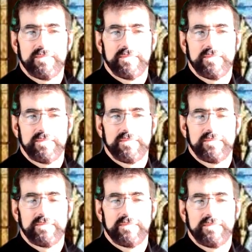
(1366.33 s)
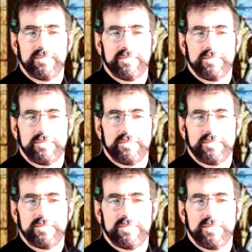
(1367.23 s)

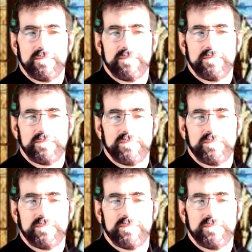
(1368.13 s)
No one is speaking in this clip.